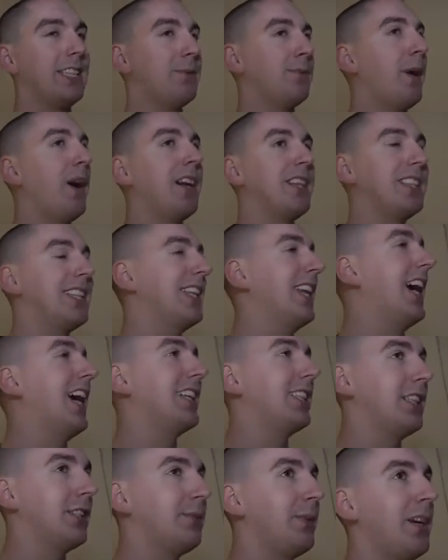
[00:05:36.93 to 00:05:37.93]
He spawns, he
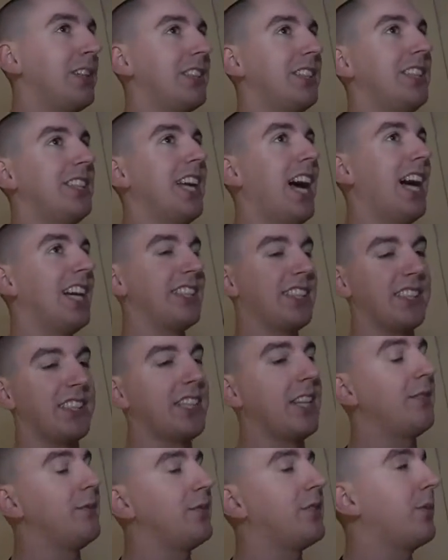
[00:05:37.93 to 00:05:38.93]
dies, he spawns, he dies. Let's
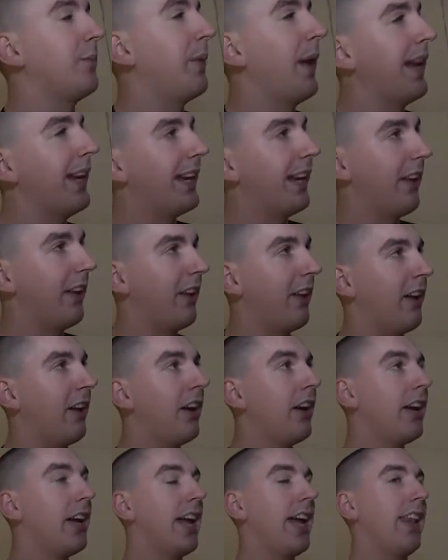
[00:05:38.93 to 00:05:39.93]
give him some painkiller.
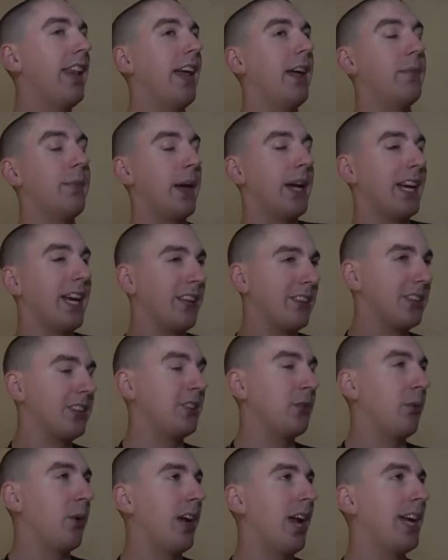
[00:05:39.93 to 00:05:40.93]
And like painkiller is
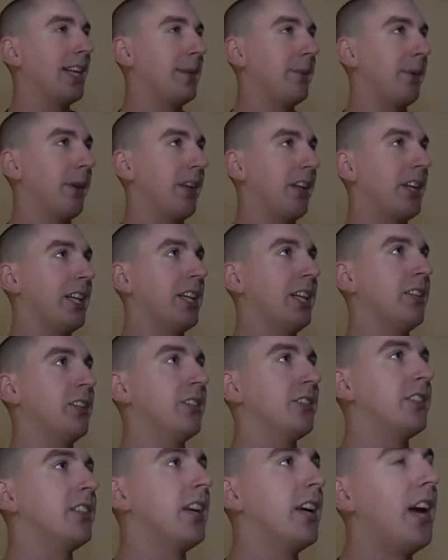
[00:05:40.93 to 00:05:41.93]
the one I typically
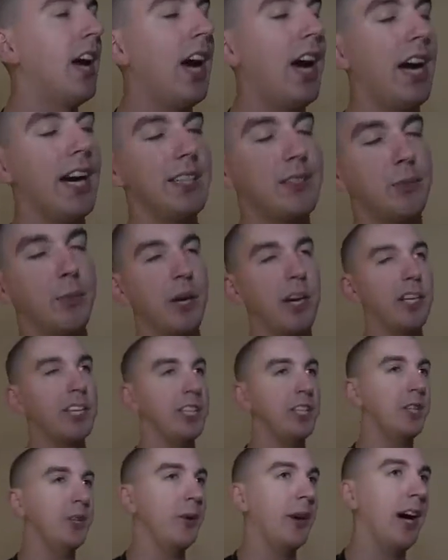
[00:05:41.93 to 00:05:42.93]
use. It's where
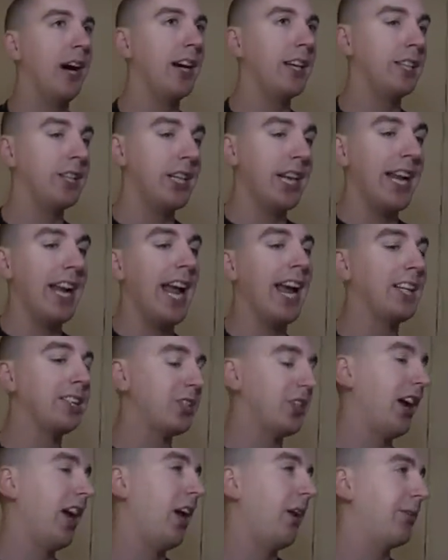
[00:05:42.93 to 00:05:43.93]
you get
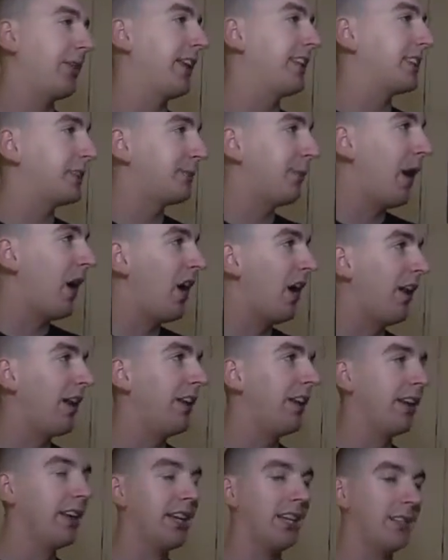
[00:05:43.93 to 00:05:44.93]
extra health at spawn.
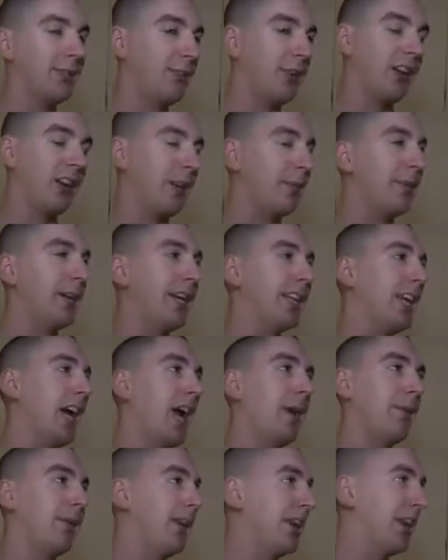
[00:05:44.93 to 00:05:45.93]
It's for a limited
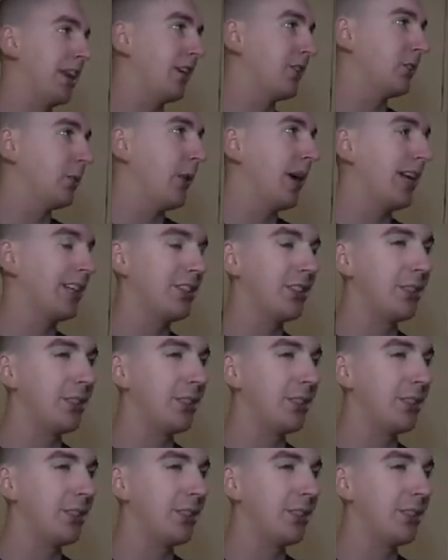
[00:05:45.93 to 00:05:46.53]
time and then it goes away.